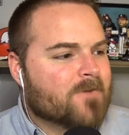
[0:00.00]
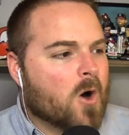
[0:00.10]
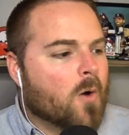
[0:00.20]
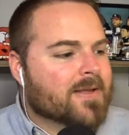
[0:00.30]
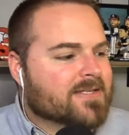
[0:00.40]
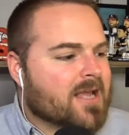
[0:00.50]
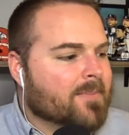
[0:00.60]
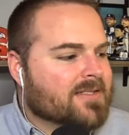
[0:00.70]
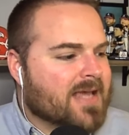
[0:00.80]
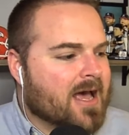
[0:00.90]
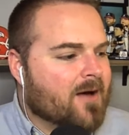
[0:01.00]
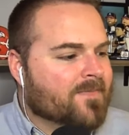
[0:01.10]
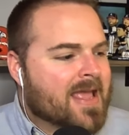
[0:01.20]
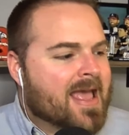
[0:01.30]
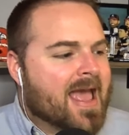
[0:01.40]
Ole Miss coming to town,
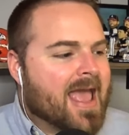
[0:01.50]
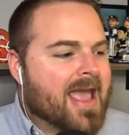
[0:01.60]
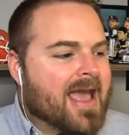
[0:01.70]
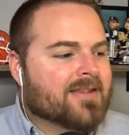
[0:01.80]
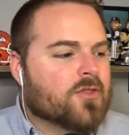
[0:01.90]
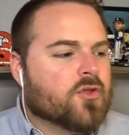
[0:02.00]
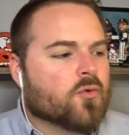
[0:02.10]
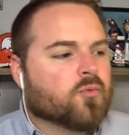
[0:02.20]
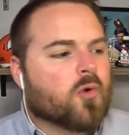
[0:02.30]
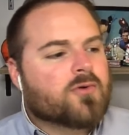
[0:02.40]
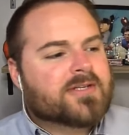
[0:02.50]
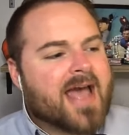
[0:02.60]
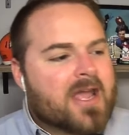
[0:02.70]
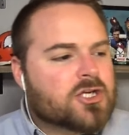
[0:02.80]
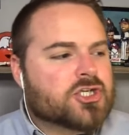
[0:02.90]
and the
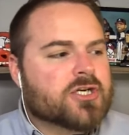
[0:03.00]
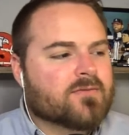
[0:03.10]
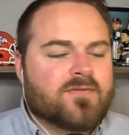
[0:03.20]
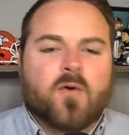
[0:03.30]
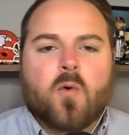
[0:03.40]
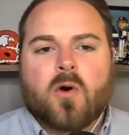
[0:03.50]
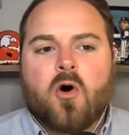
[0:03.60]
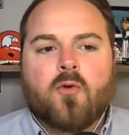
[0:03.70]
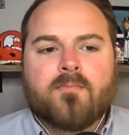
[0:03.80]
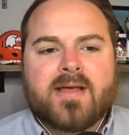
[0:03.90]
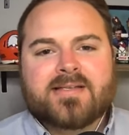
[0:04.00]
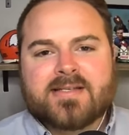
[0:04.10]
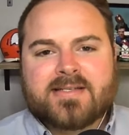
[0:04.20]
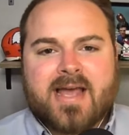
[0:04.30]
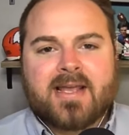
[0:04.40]
rotation for Ole Miss
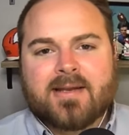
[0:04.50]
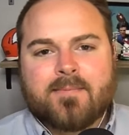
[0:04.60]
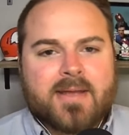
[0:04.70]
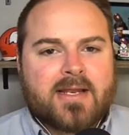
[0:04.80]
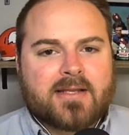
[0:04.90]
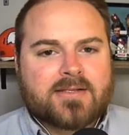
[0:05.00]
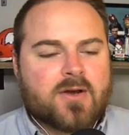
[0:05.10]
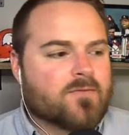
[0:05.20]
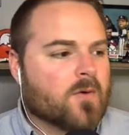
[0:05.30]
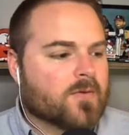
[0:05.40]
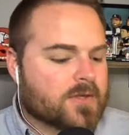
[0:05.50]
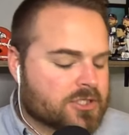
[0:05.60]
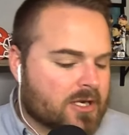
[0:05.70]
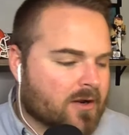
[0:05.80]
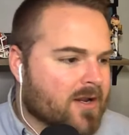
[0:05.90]
has taken a beating so far
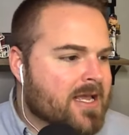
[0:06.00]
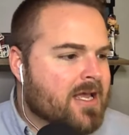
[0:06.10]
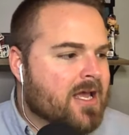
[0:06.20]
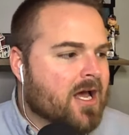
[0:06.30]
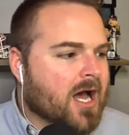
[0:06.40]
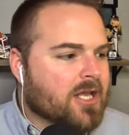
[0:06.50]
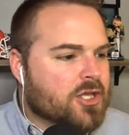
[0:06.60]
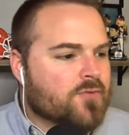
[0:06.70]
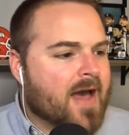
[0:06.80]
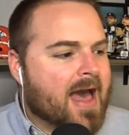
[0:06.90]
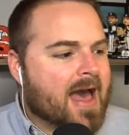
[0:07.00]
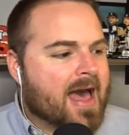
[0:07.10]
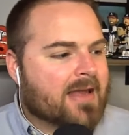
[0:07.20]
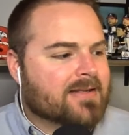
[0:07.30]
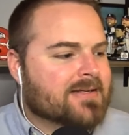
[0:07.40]
this year. Uh, you've
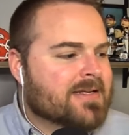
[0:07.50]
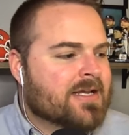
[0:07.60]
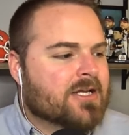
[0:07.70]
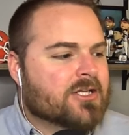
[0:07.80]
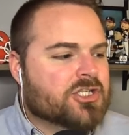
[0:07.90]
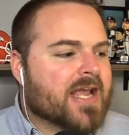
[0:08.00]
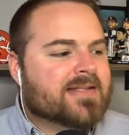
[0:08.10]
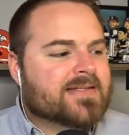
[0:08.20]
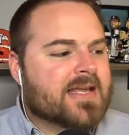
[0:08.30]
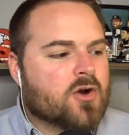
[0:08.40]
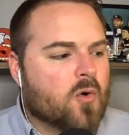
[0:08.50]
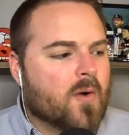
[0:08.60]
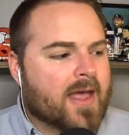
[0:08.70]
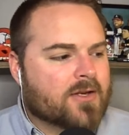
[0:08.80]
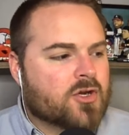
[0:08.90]
had JT
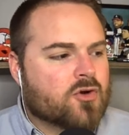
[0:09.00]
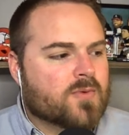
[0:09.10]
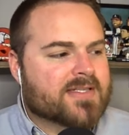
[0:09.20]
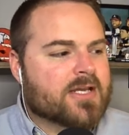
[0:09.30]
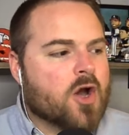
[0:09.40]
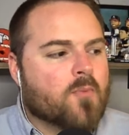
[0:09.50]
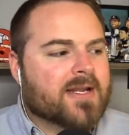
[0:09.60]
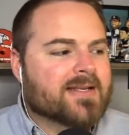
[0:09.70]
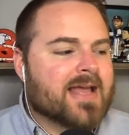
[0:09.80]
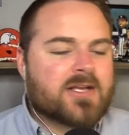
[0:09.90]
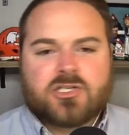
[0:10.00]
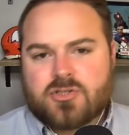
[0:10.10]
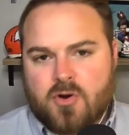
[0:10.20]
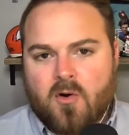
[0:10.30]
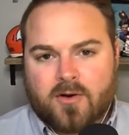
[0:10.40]
Quinn, who was the opening day
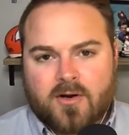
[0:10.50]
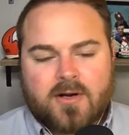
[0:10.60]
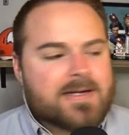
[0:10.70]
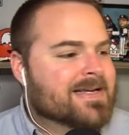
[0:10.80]
starter.